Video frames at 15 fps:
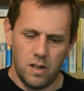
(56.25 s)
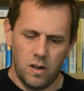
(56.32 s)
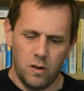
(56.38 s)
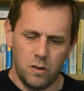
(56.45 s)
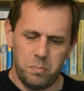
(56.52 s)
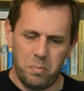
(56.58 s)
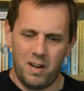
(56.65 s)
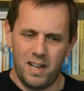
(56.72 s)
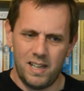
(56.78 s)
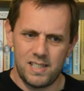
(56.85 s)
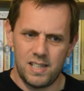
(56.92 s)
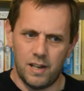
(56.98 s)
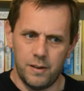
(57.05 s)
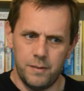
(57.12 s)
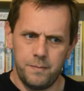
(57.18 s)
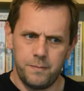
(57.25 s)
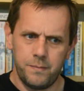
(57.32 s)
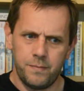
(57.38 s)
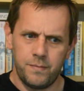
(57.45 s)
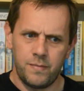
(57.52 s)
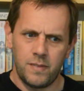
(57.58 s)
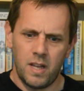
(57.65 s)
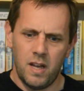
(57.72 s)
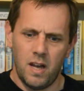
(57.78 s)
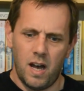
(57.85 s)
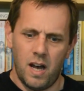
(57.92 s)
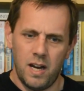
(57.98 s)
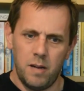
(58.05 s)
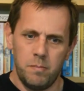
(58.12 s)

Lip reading: plateau, and